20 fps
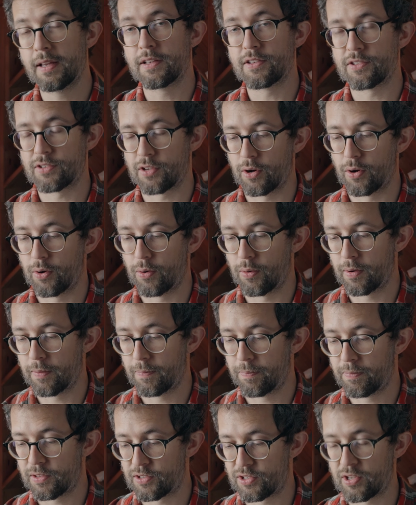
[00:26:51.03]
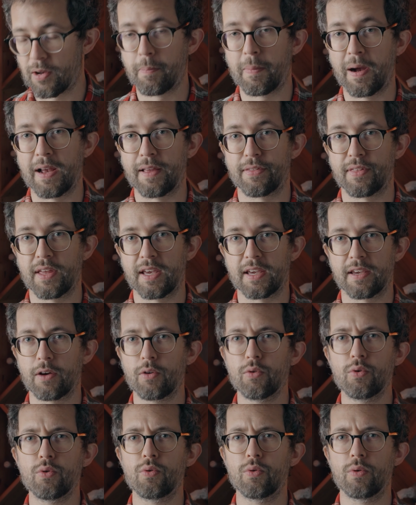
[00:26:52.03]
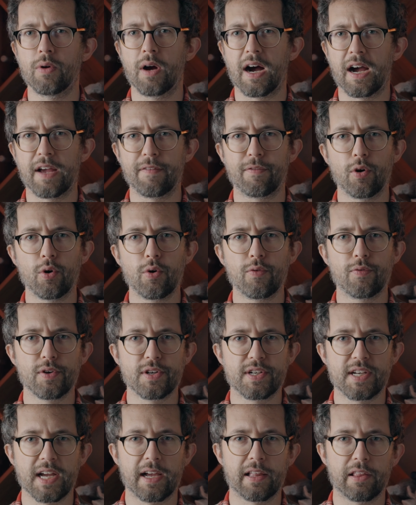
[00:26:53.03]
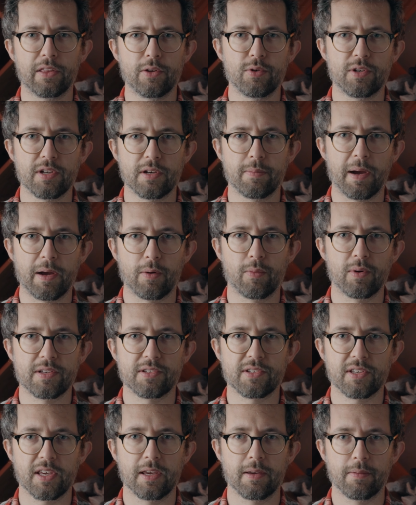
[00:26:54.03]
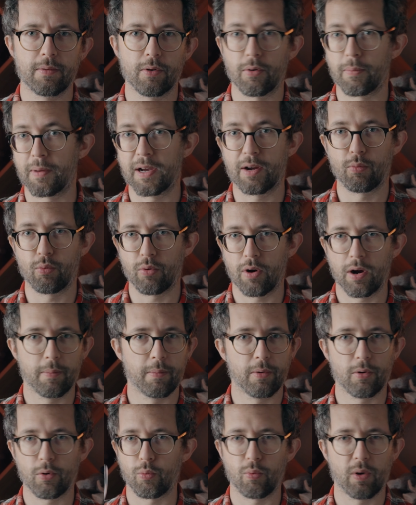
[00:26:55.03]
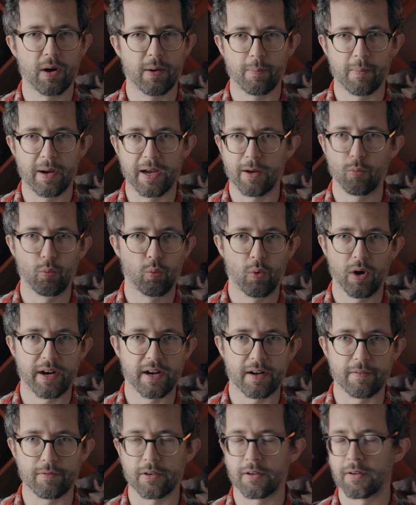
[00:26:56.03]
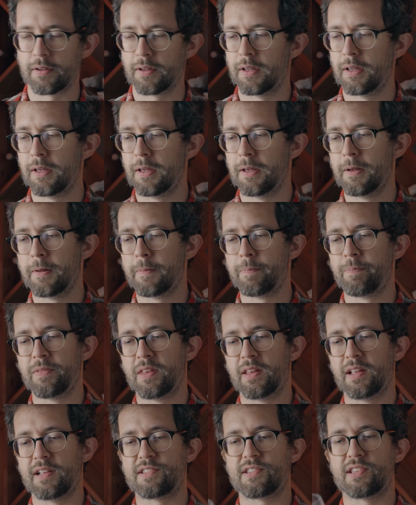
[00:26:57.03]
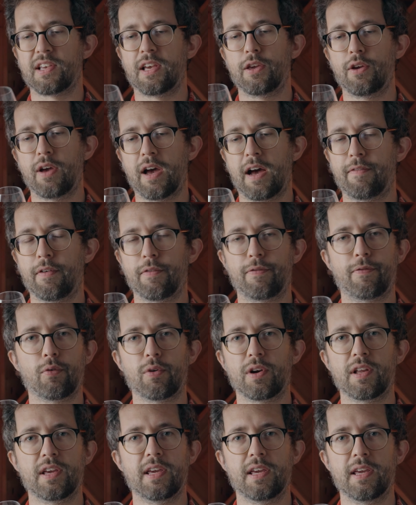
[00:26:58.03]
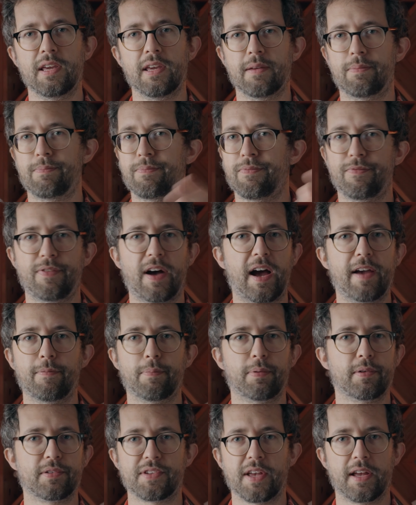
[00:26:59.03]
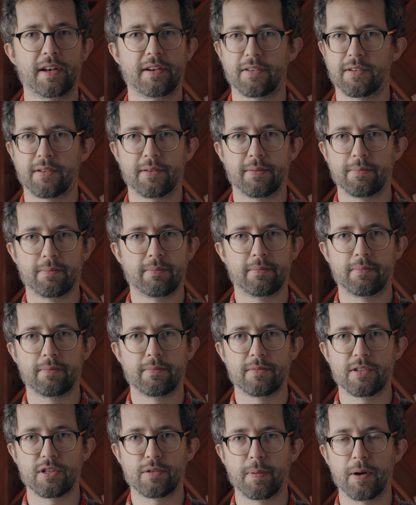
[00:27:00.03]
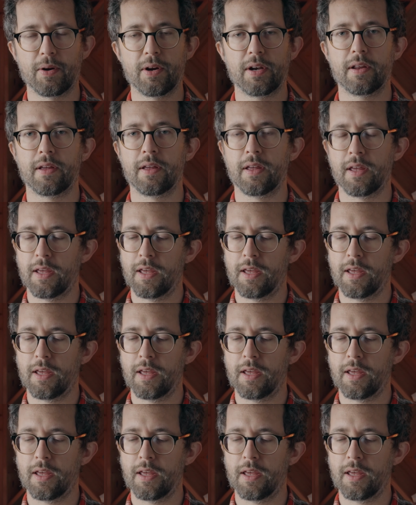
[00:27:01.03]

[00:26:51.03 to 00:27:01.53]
So some might think, ooh, I've over diluted my whiskey or my rum or my whatever. Let's say you have a 45% spirit.